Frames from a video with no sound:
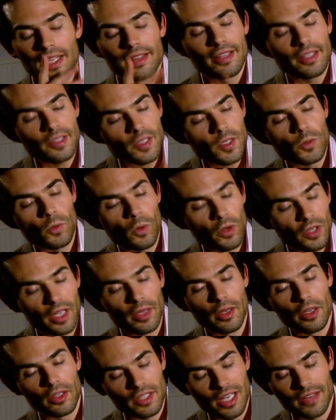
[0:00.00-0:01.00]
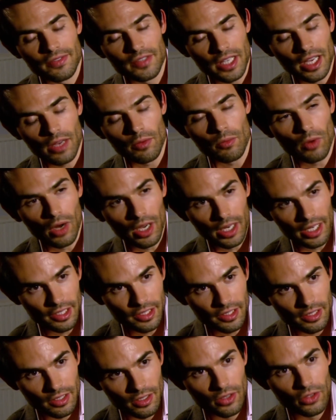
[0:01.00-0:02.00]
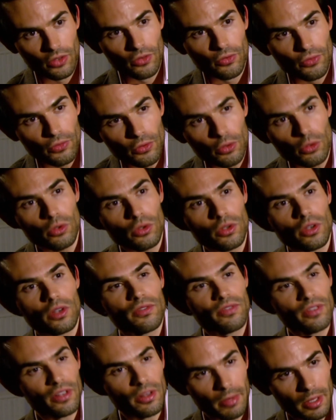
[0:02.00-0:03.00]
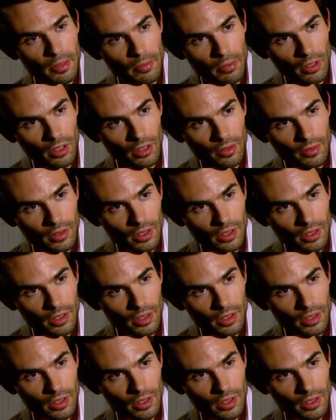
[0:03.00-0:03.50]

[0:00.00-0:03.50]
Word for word: This is what I'm going to have to get right food for the people.